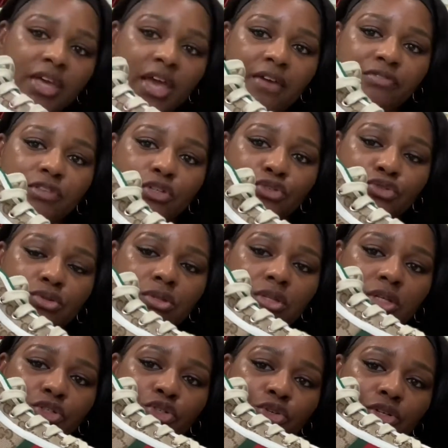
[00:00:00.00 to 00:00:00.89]
have
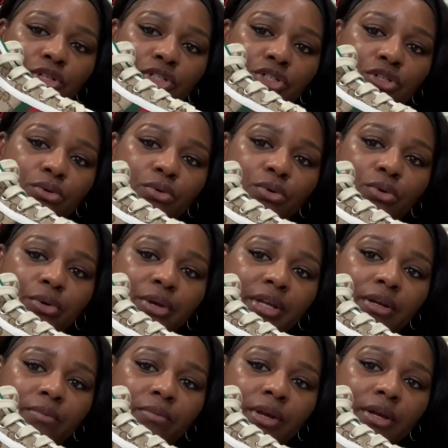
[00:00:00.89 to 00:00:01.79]
the traditional green
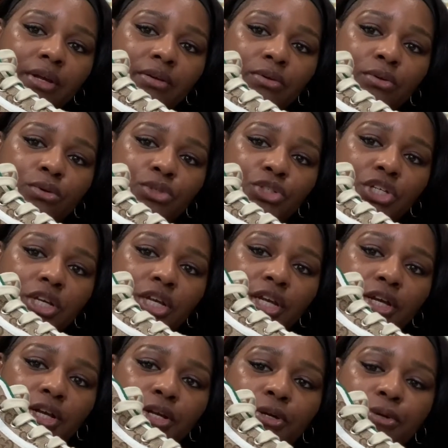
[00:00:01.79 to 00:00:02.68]
and red Gucci
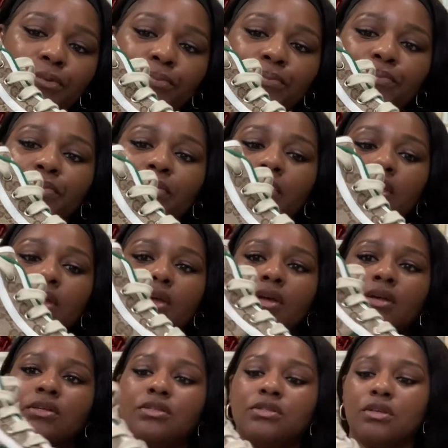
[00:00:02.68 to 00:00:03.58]
here.
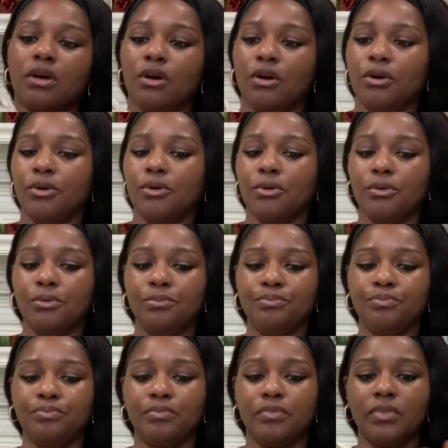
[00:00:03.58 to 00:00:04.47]
So
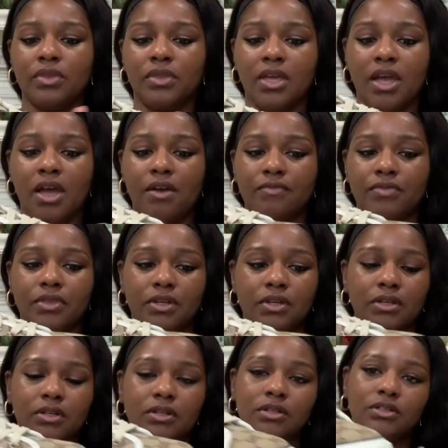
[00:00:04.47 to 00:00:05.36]
they have
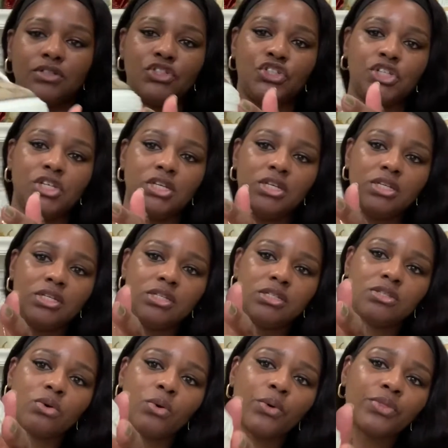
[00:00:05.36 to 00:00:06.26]
the
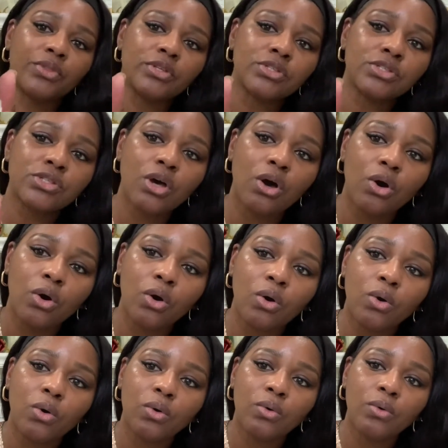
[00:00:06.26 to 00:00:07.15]
G's on the
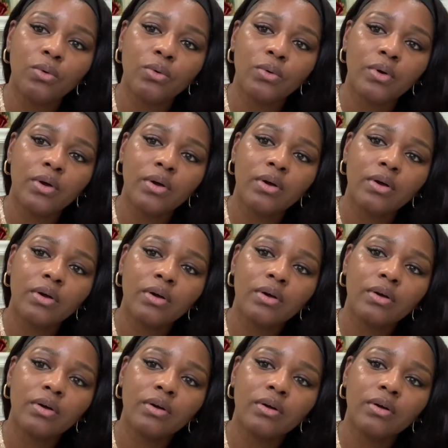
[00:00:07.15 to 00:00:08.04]
sole
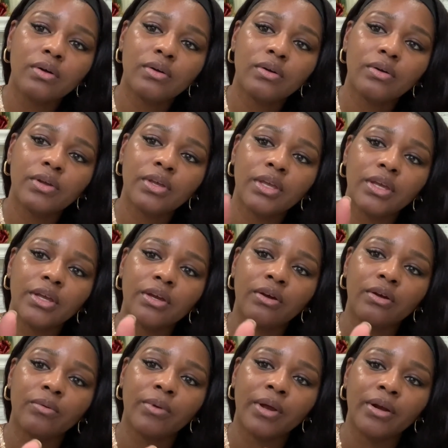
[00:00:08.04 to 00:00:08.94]

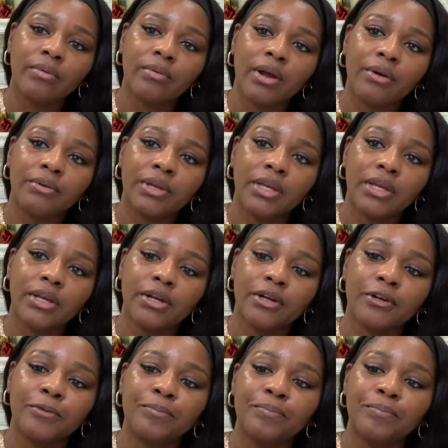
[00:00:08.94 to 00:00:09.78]
here, right around here.